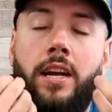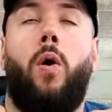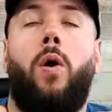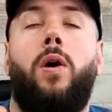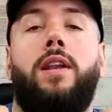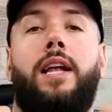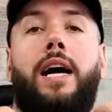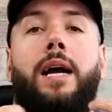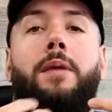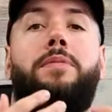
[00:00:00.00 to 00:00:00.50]

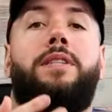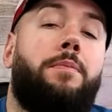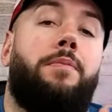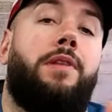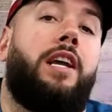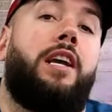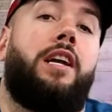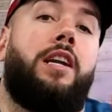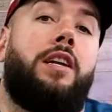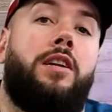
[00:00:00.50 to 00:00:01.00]
All I'm
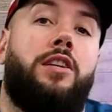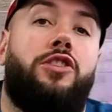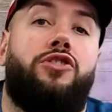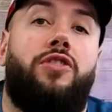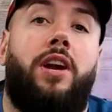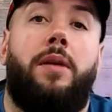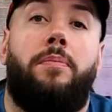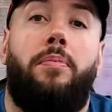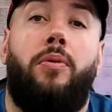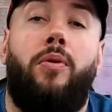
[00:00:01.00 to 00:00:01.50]
simply gonna
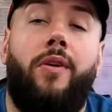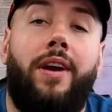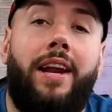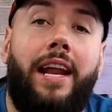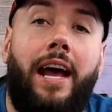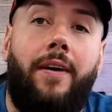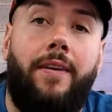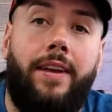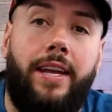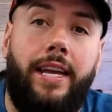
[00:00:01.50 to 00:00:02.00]
try to point
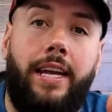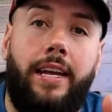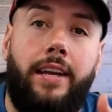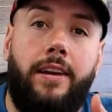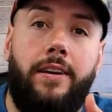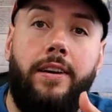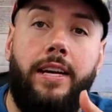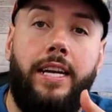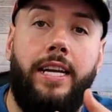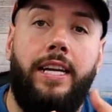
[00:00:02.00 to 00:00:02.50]
out
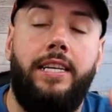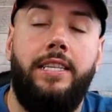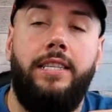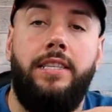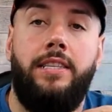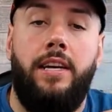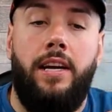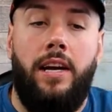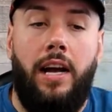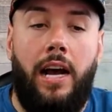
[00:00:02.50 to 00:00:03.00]
here
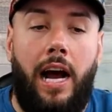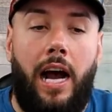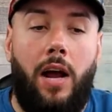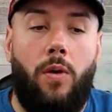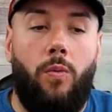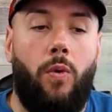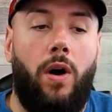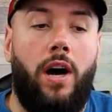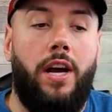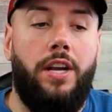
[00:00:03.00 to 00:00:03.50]
is I
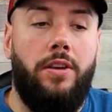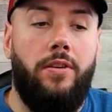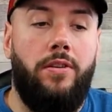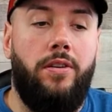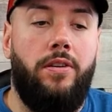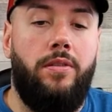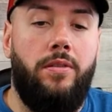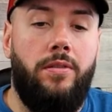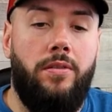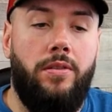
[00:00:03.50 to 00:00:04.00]
want you
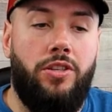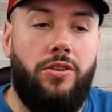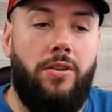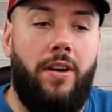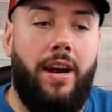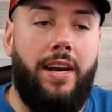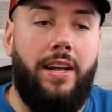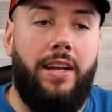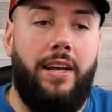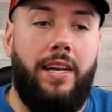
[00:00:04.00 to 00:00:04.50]
to
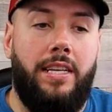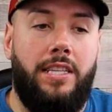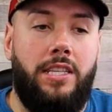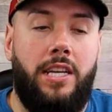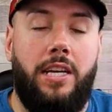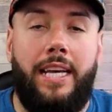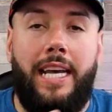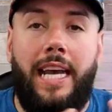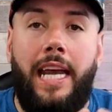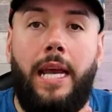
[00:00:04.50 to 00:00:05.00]
try
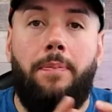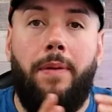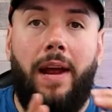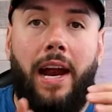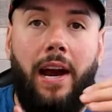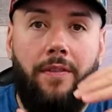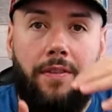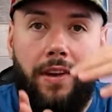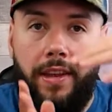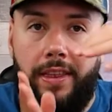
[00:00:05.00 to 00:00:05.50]
to keep
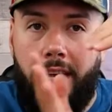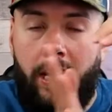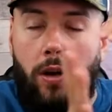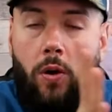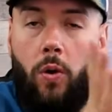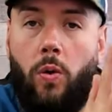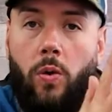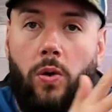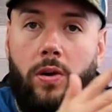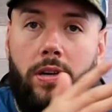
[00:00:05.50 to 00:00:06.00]
everything
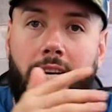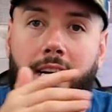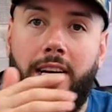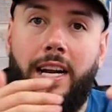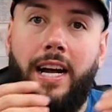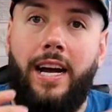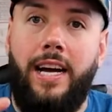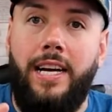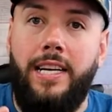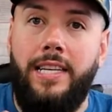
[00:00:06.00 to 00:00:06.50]

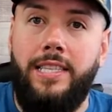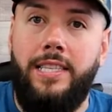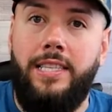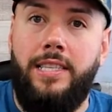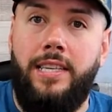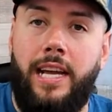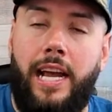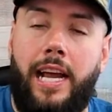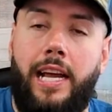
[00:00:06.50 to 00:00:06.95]
organized,